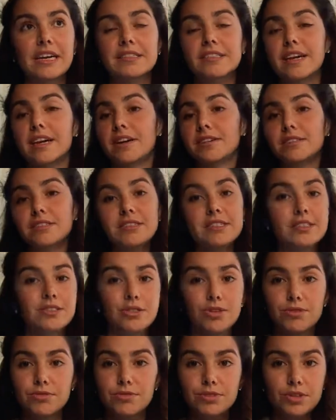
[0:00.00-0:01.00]
because I honestly
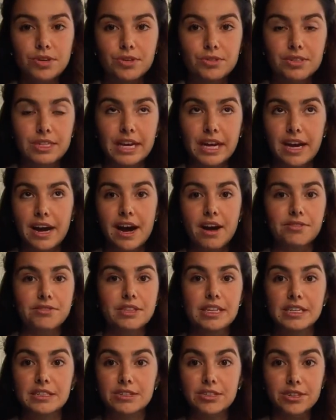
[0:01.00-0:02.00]
don't know like how
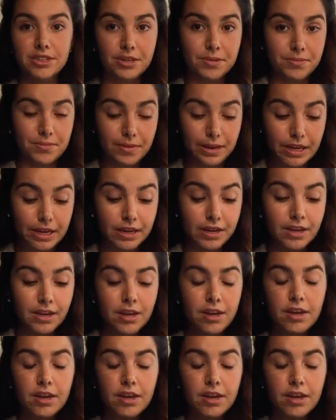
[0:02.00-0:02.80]
things are gonna be.